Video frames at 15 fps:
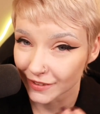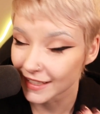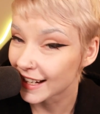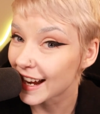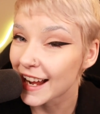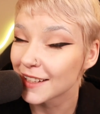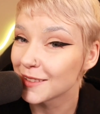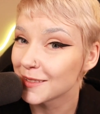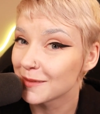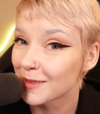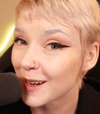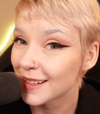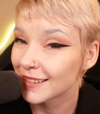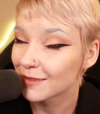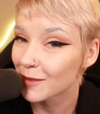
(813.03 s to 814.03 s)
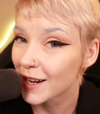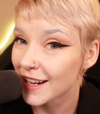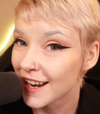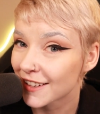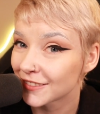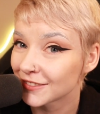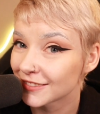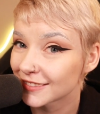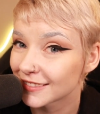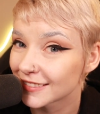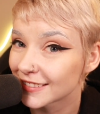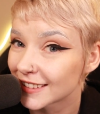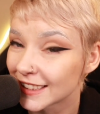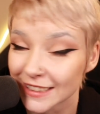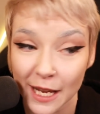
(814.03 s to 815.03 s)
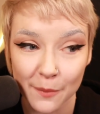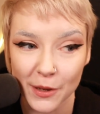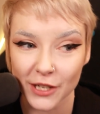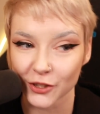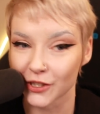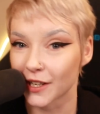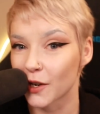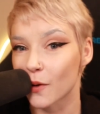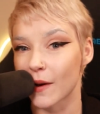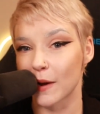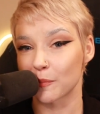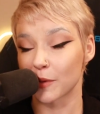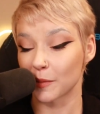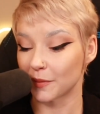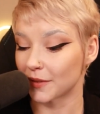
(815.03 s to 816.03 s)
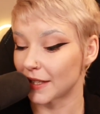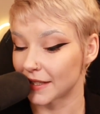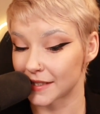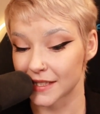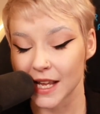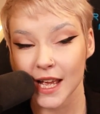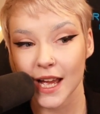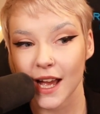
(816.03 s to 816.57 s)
I do right now? Because I'm not trying to go out in public like this.